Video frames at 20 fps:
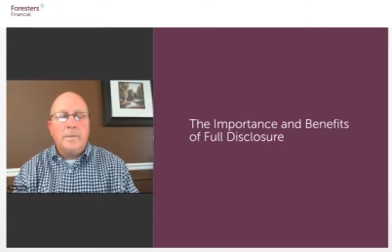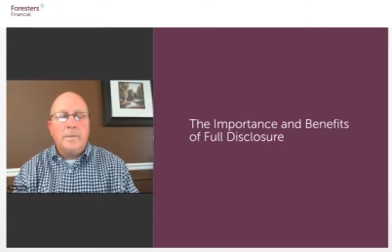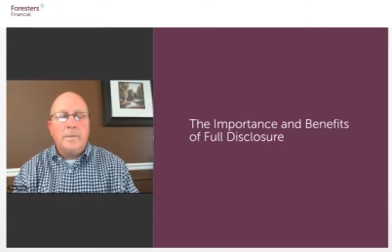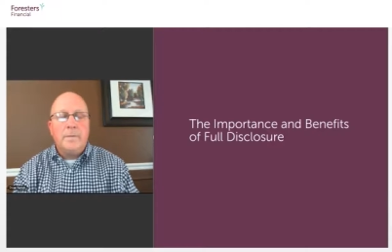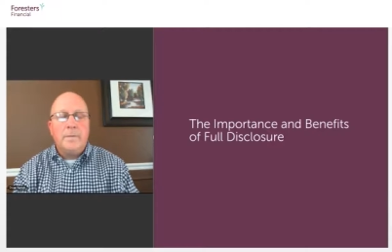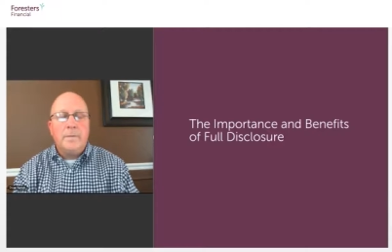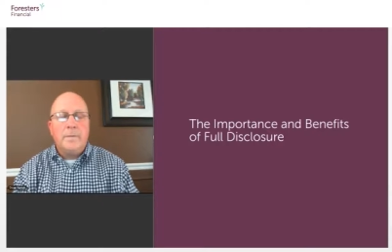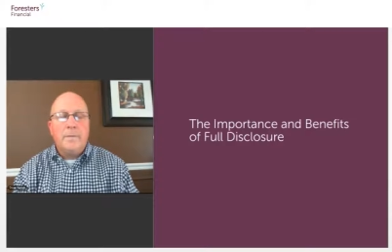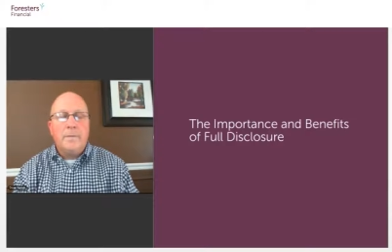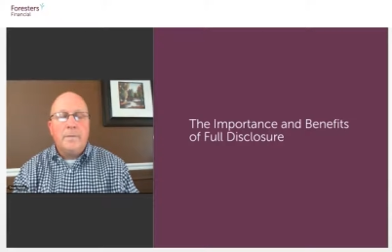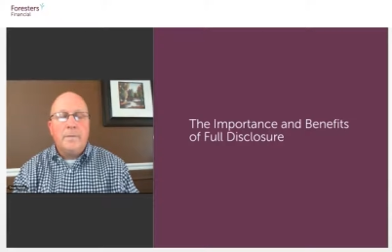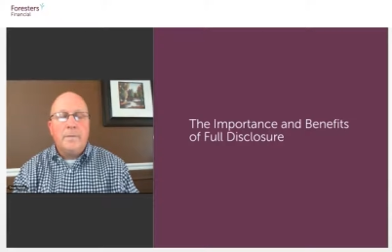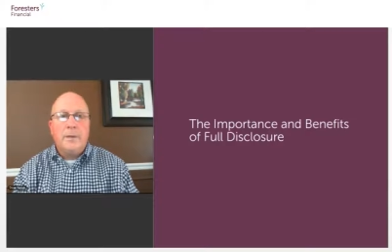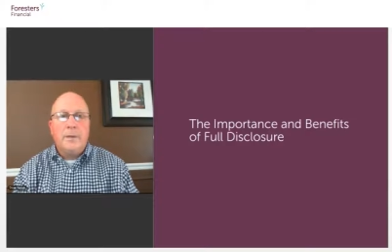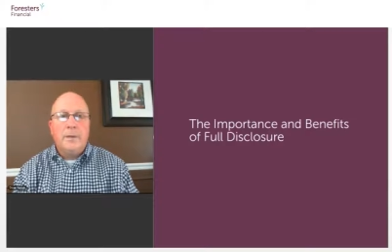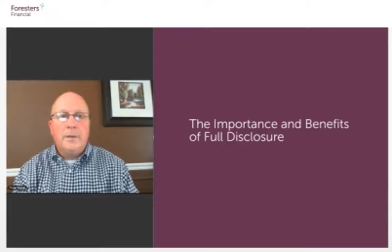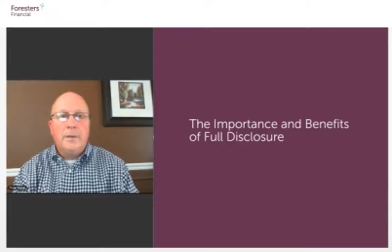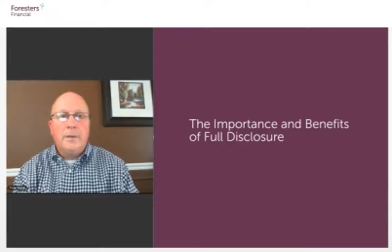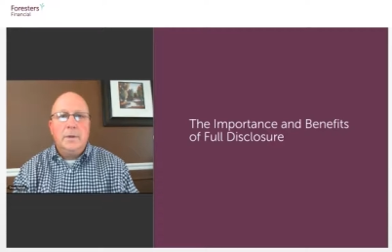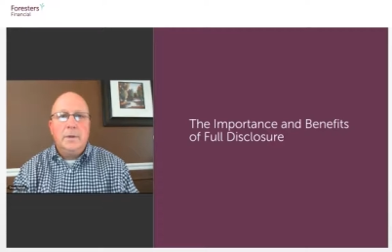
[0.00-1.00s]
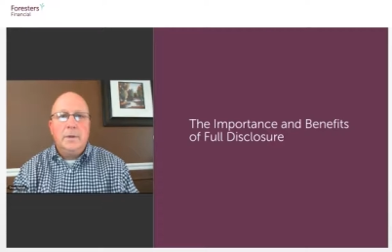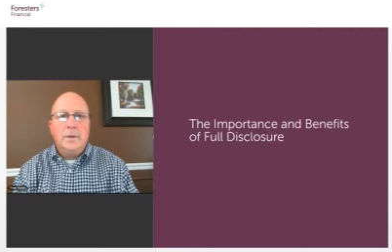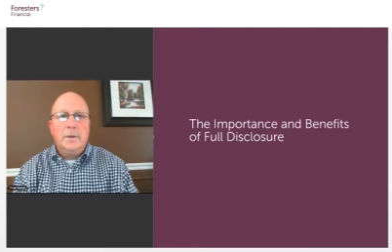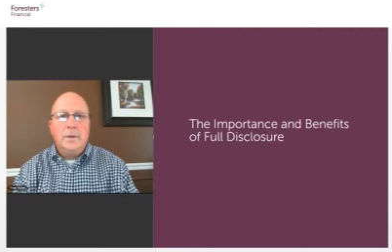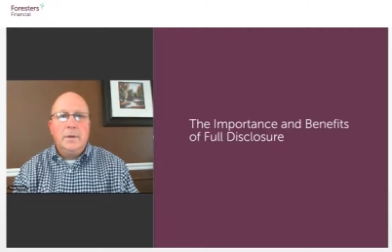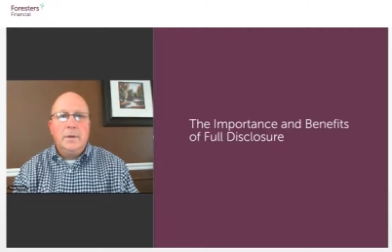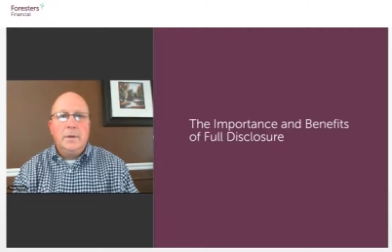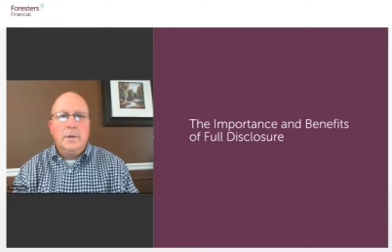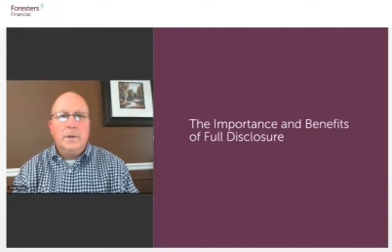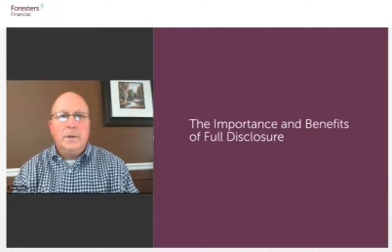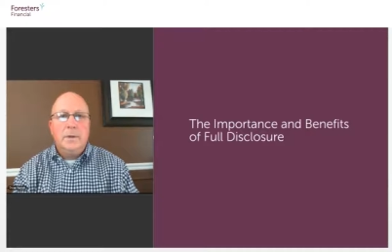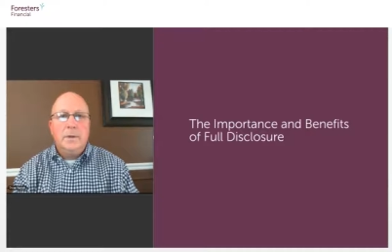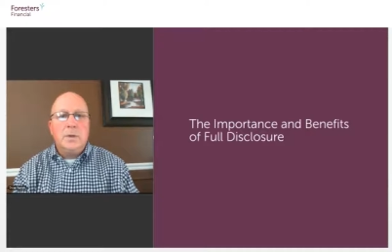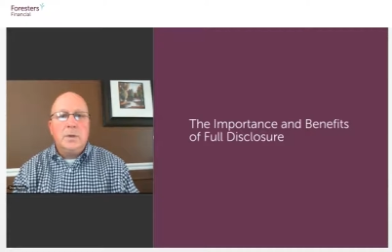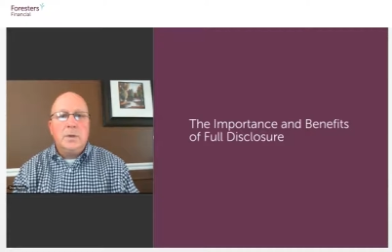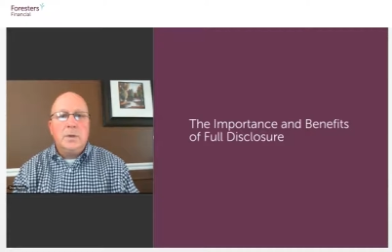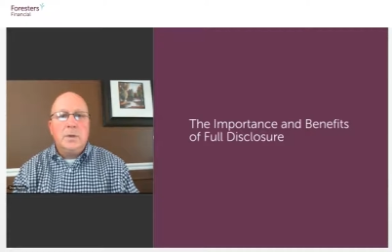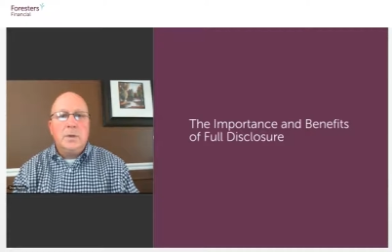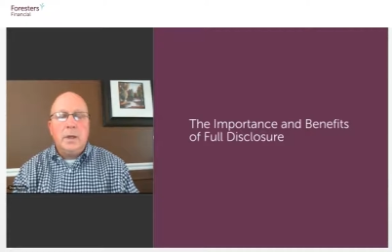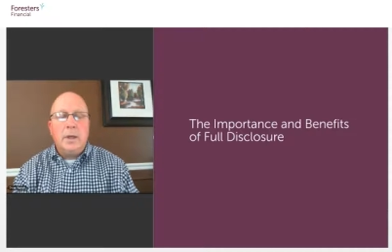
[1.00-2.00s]
as you
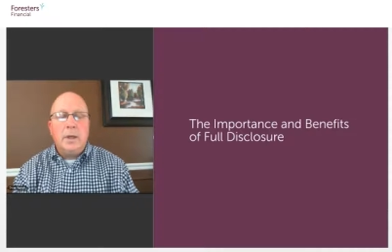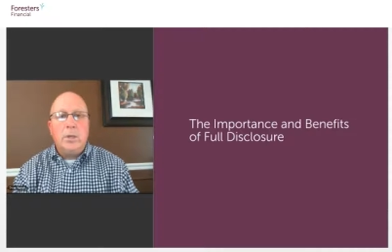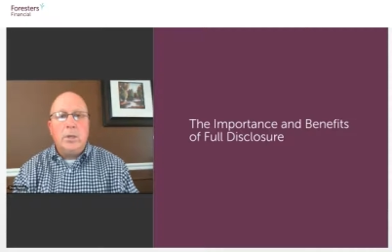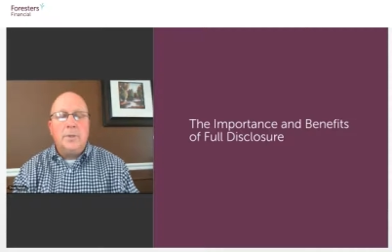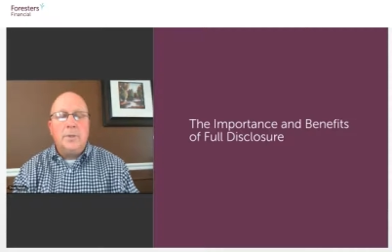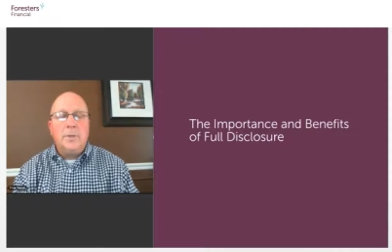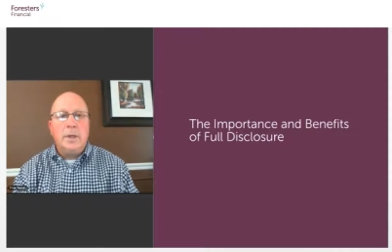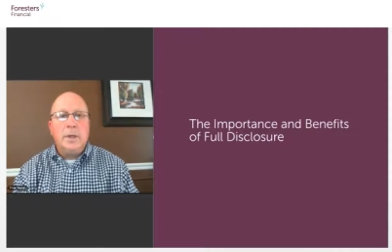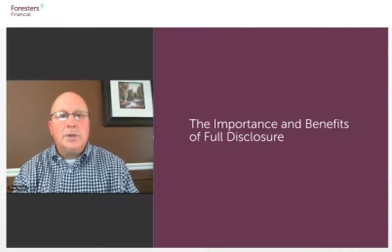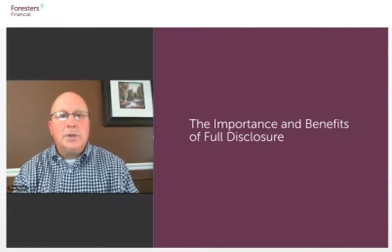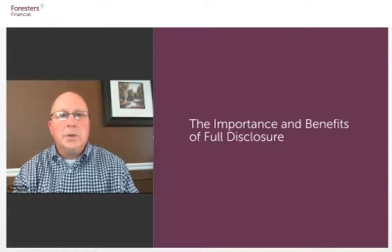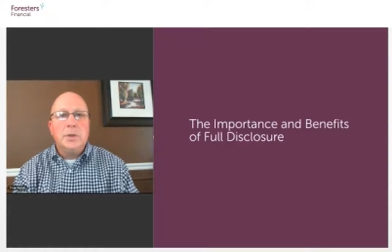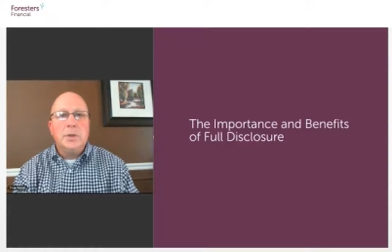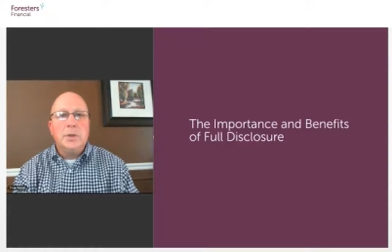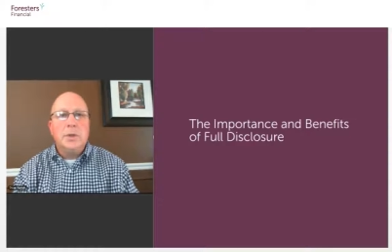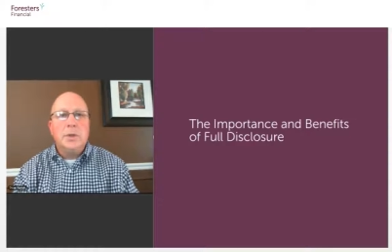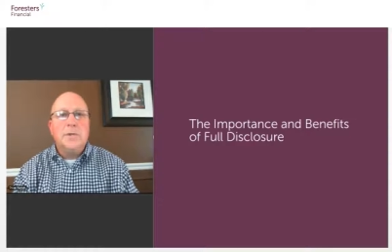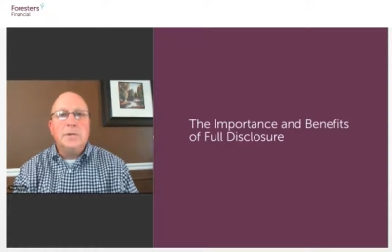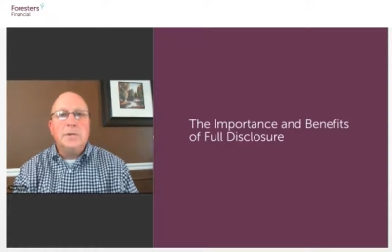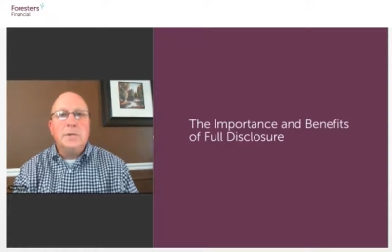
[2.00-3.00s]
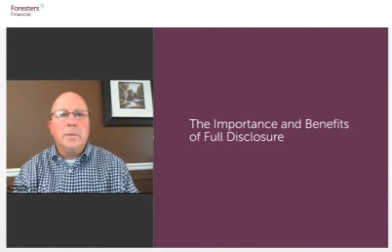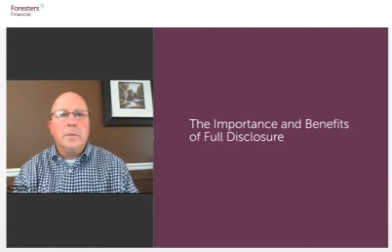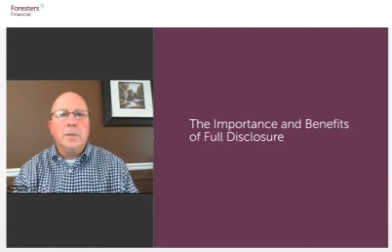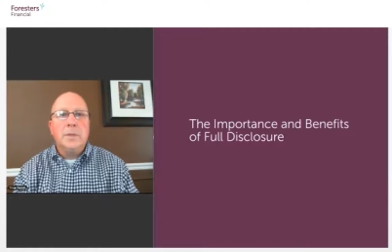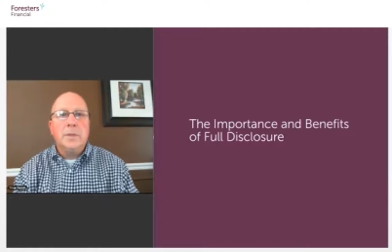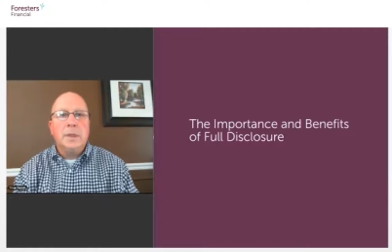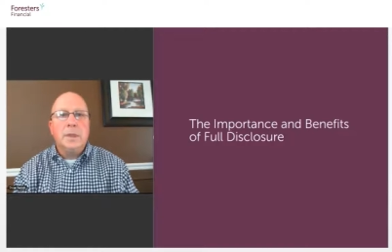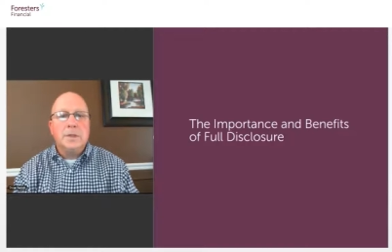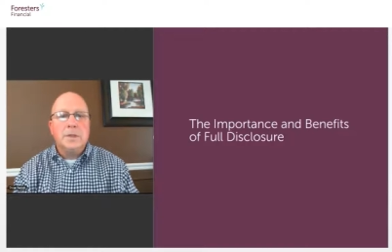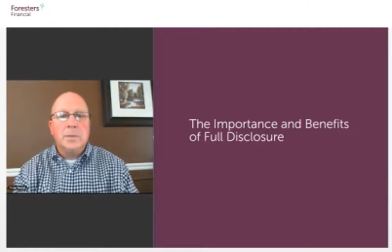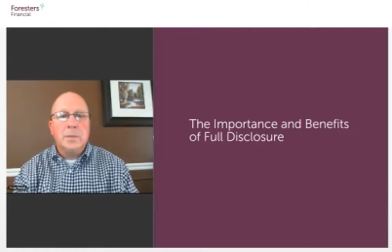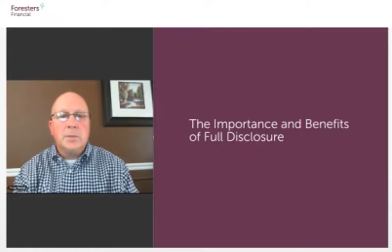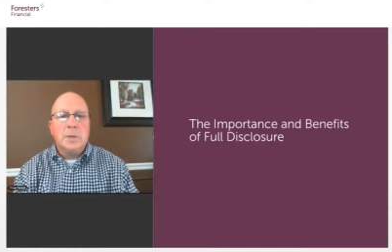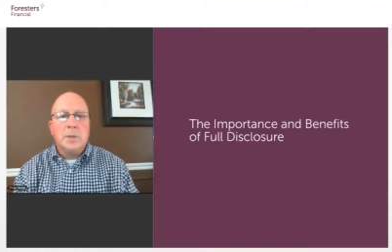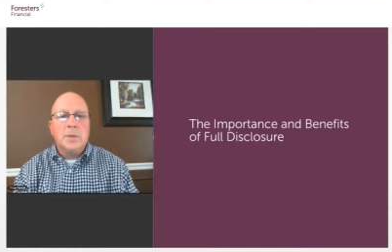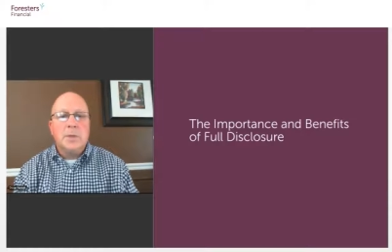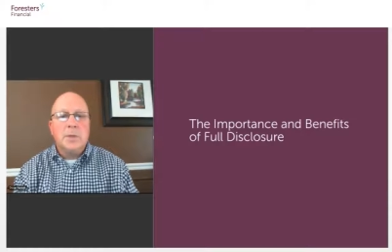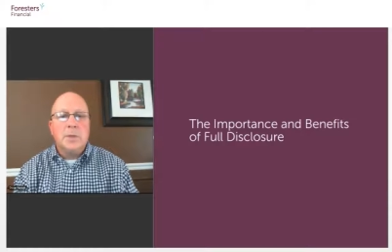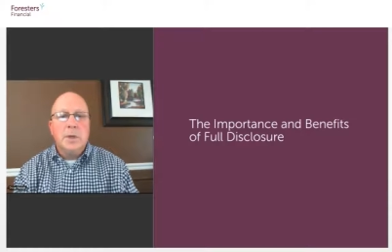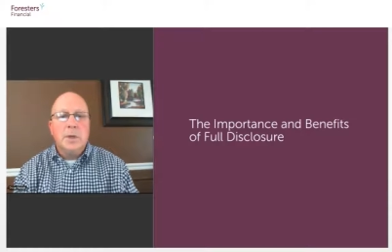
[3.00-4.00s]
can with the information you get from your
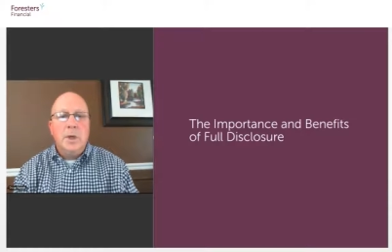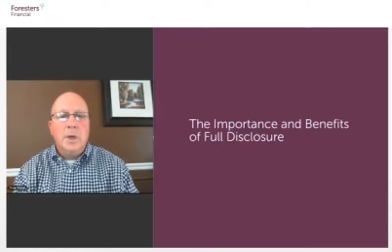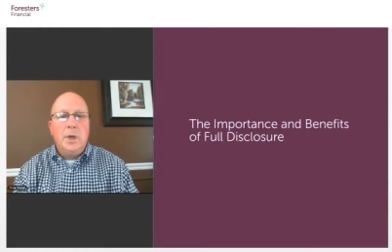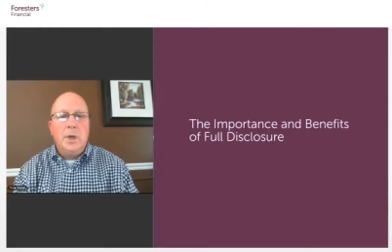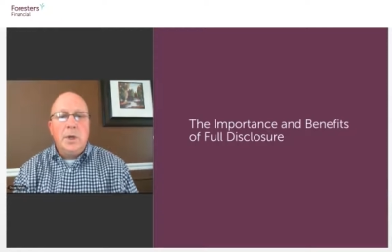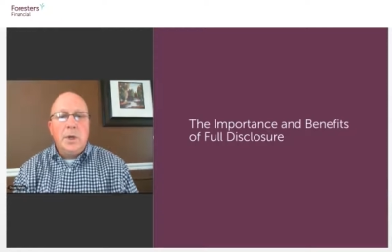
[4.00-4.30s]
customers